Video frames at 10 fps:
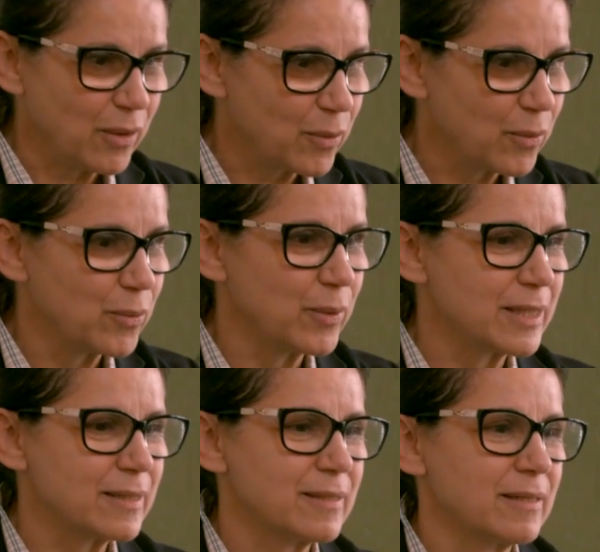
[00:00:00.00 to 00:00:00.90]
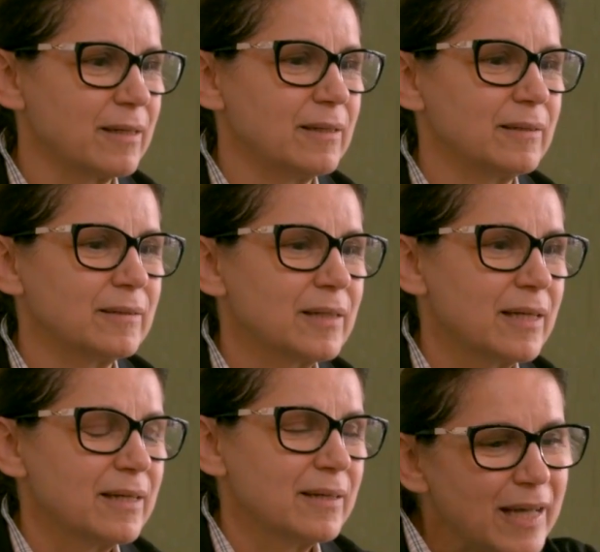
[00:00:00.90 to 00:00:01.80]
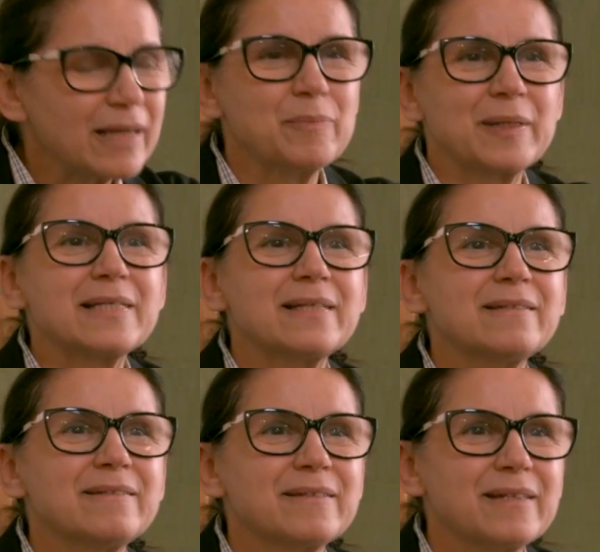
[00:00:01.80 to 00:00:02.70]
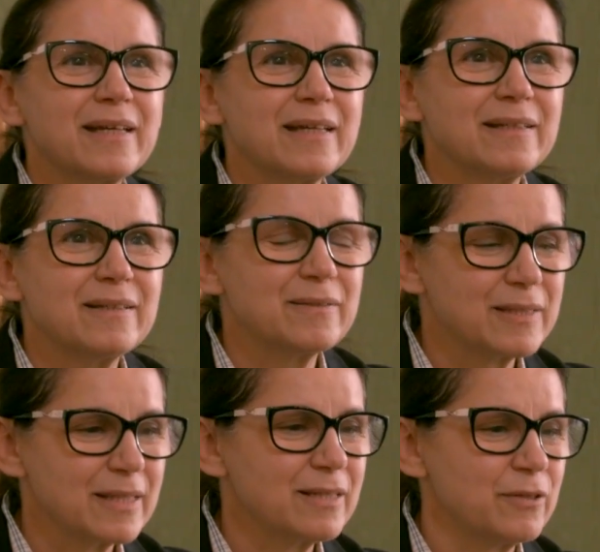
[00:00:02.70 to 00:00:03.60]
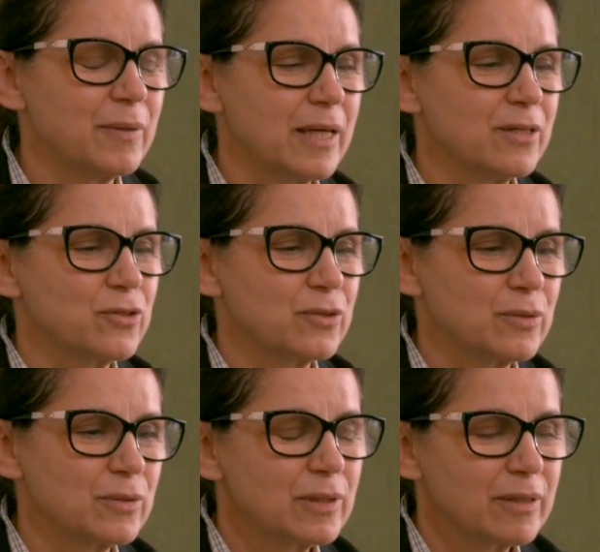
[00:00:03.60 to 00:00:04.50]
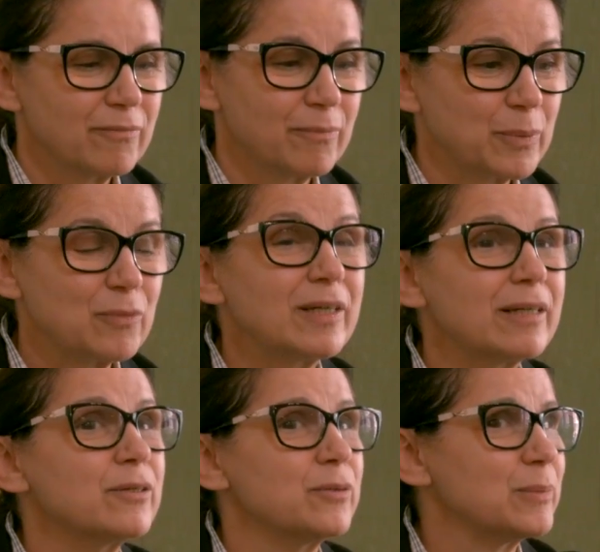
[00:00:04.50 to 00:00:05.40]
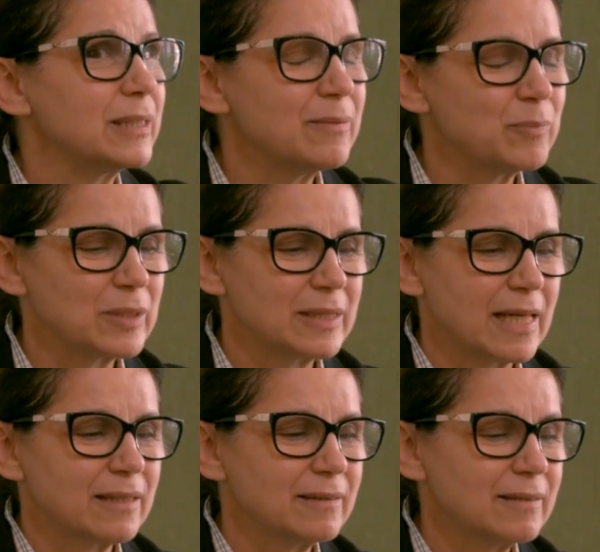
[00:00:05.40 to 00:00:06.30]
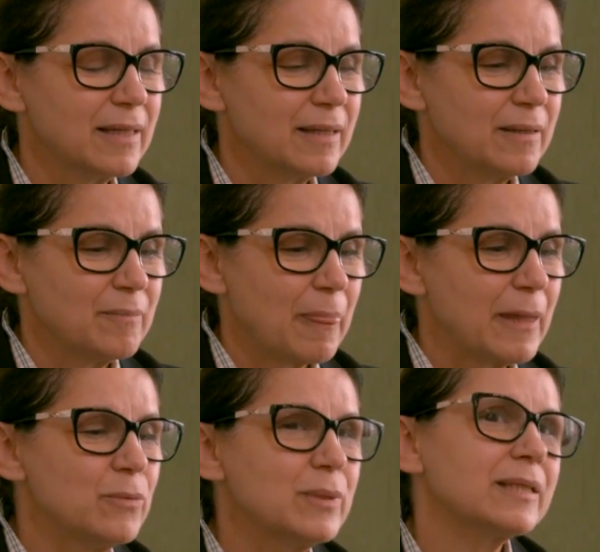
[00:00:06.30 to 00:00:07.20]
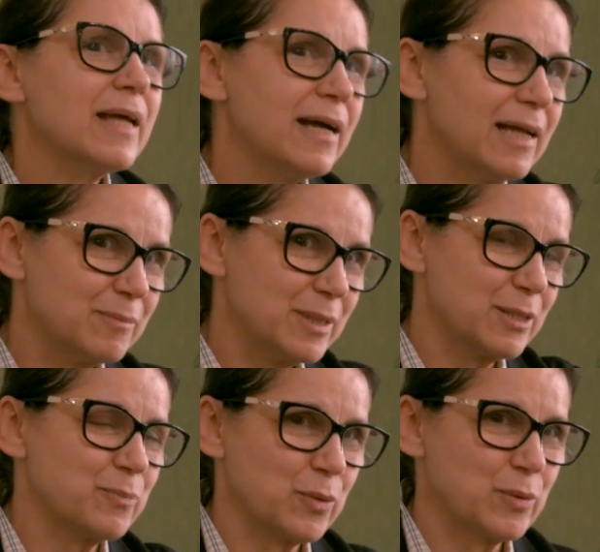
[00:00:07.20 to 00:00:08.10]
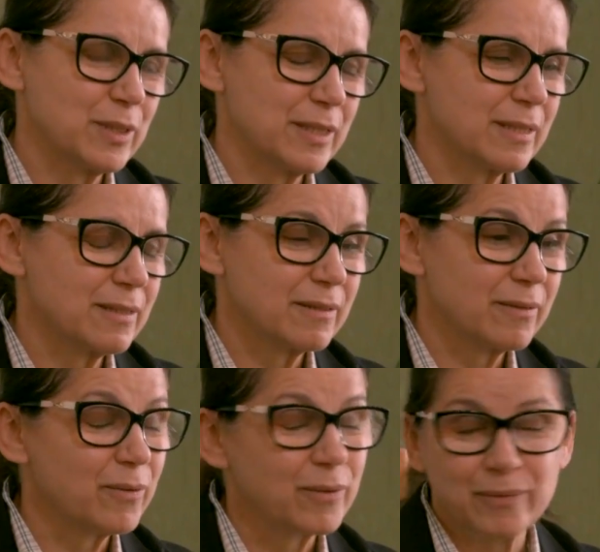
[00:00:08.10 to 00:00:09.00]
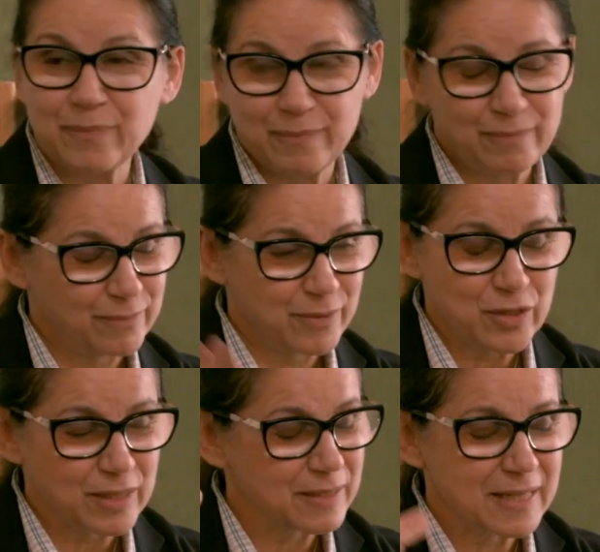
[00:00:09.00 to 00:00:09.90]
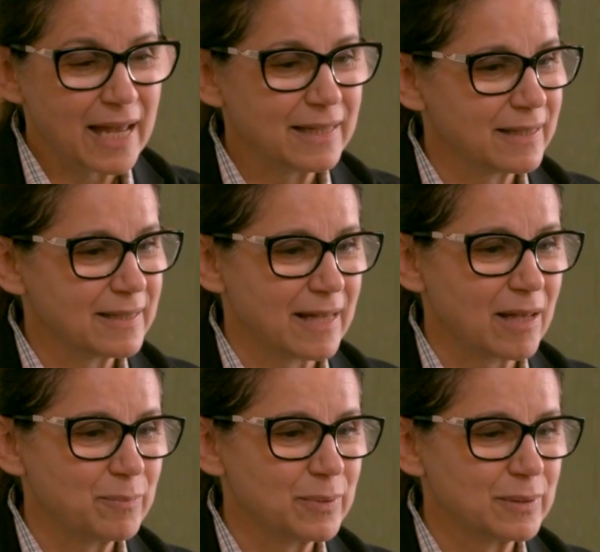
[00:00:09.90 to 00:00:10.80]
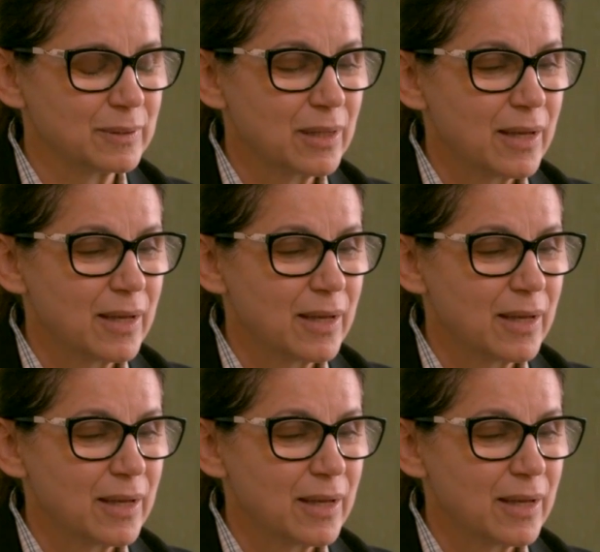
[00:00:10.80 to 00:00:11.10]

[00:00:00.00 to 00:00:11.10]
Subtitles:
who is very present in the situation, but very humanly present, you can help this process. Or just a tiny example,